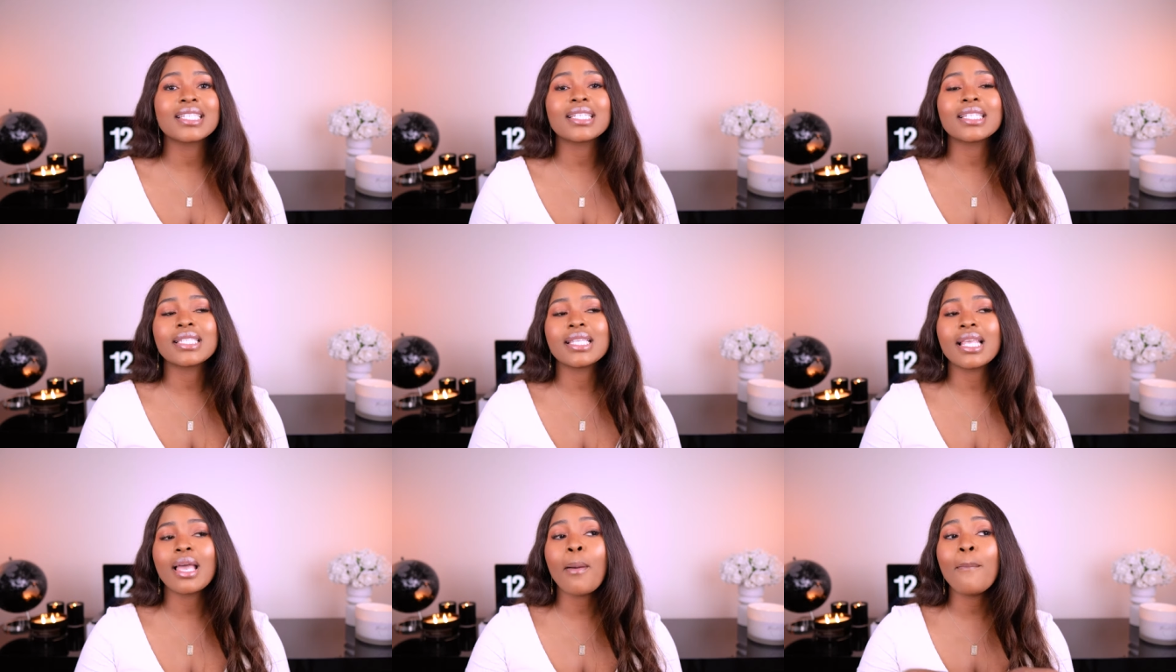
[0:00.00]

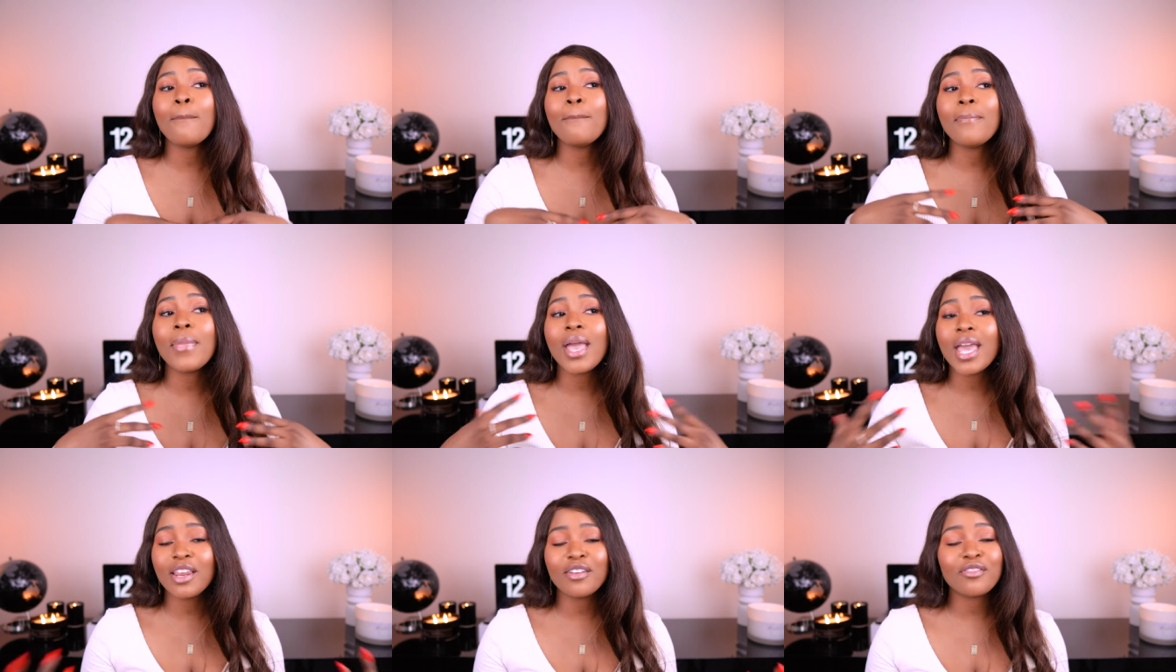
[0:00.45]
because there are
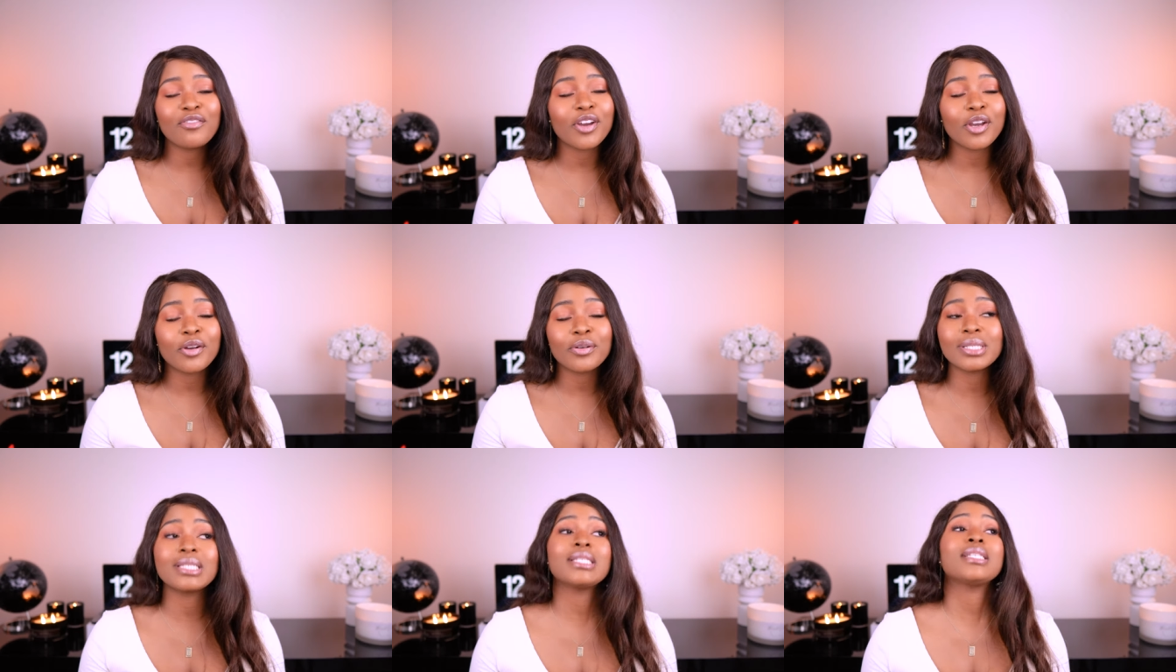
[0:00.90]
many
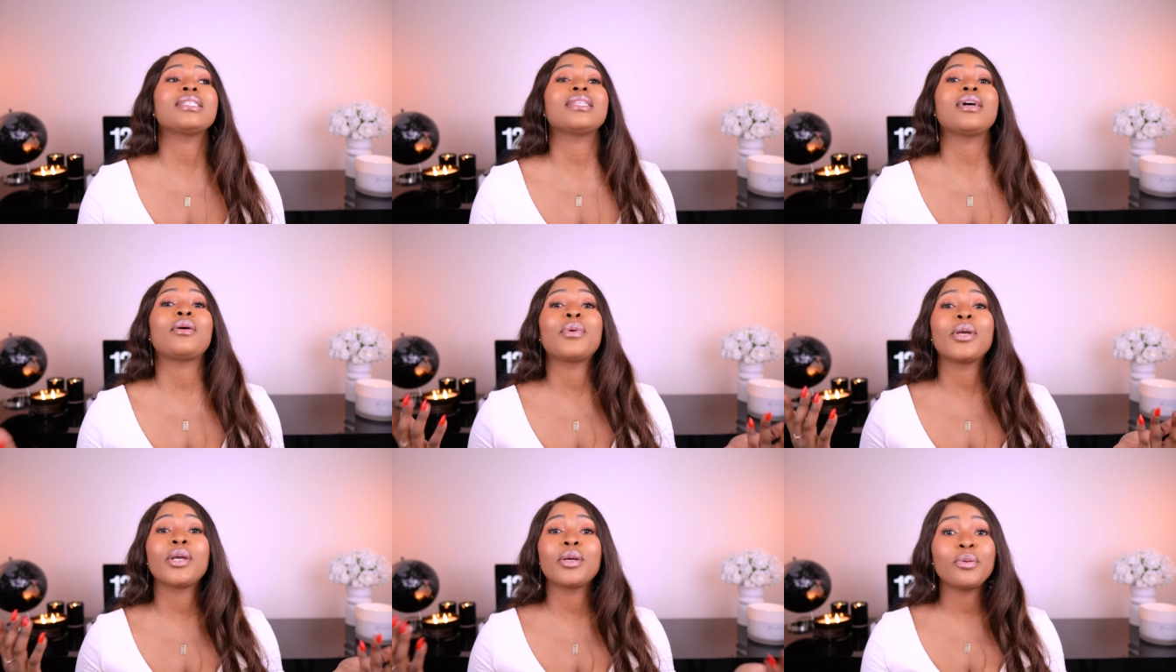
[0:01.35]
fragrances
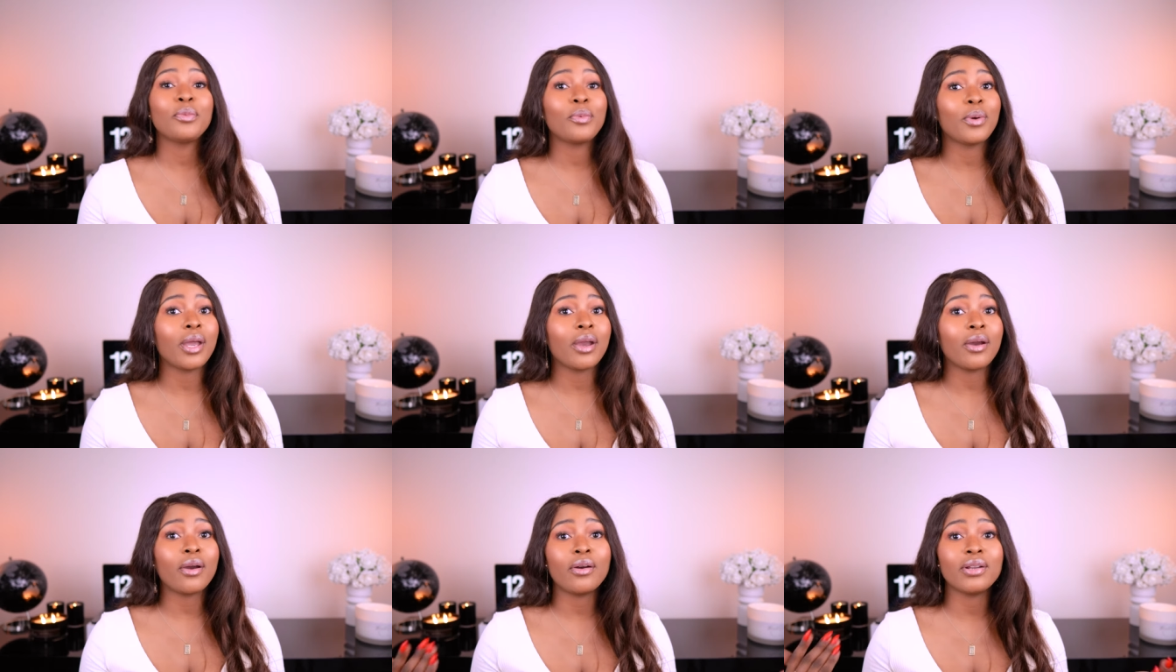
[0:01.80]
that we could
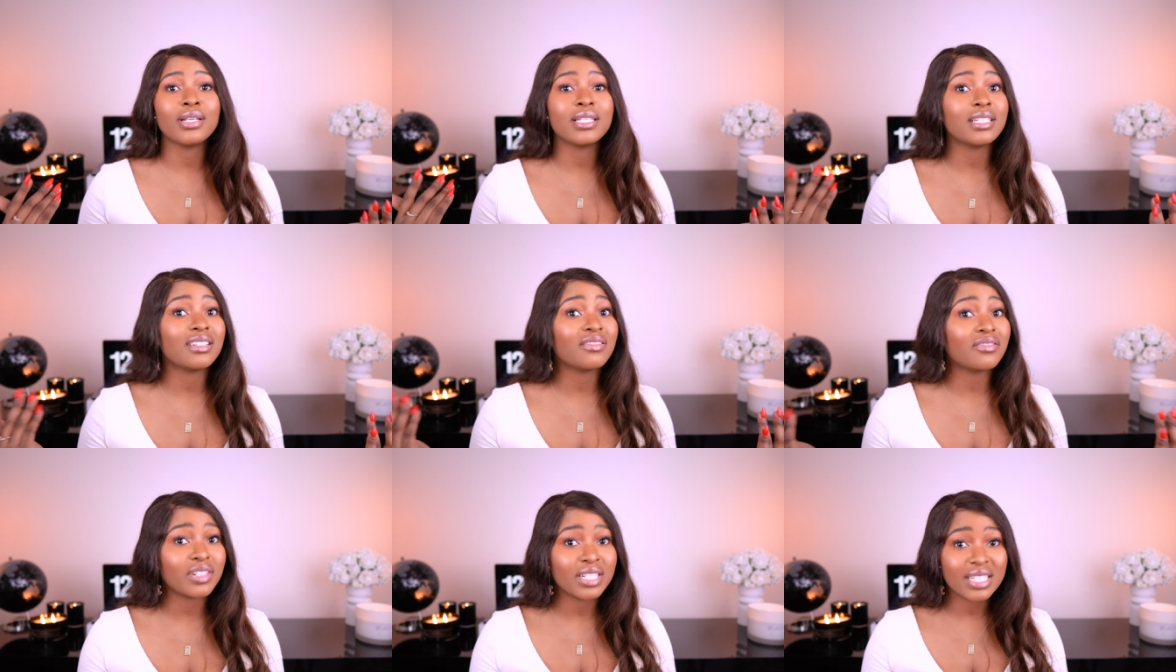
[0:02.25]
wear on
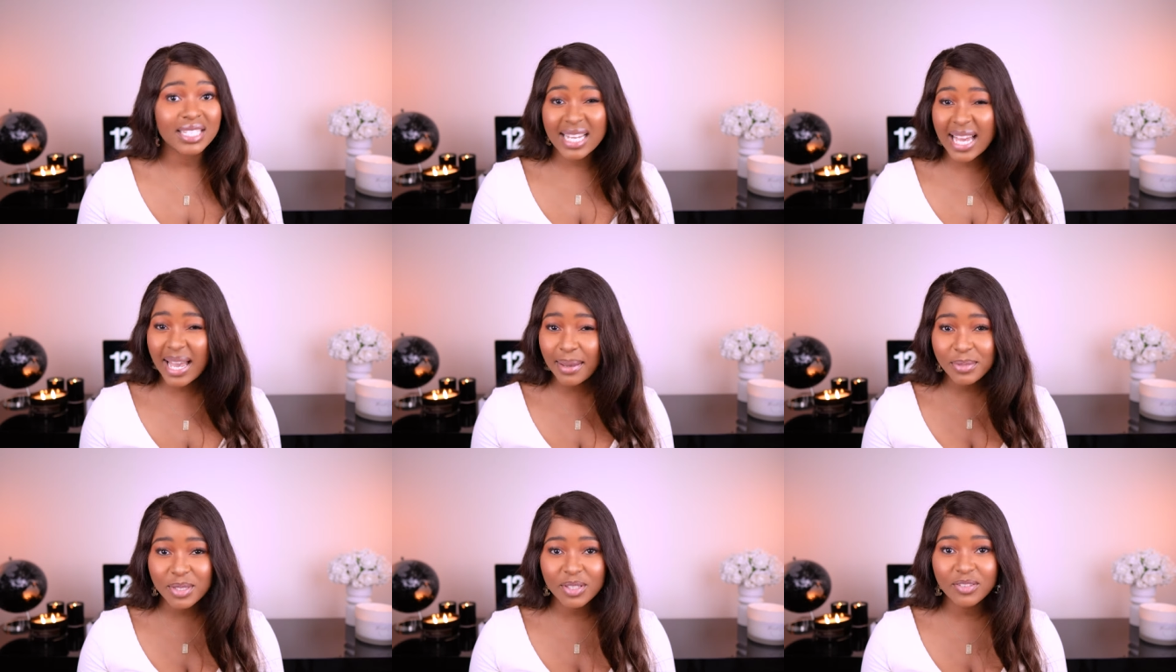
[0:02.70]
different
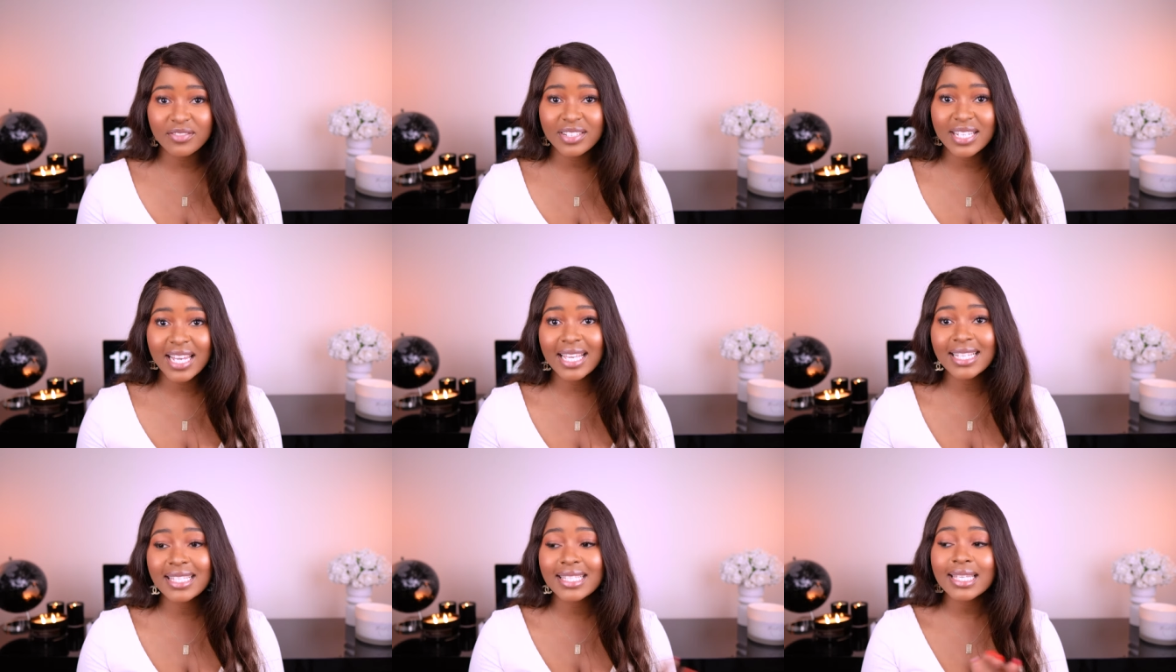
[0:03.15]
types of
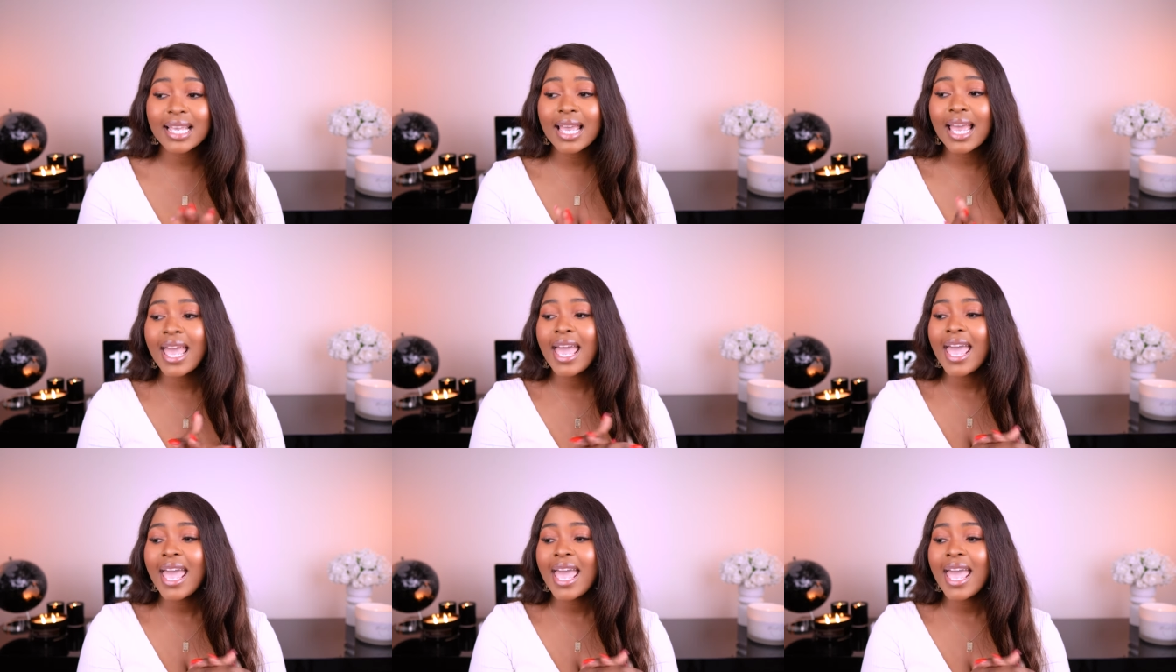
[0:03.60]
dates.